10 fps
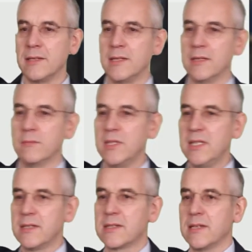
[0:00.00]
here
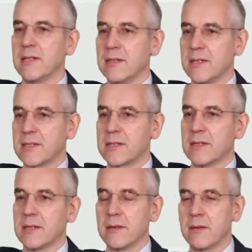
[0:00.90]
means in this
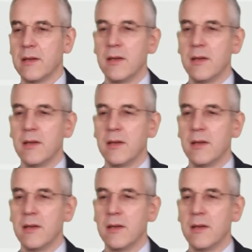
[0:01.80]
uh,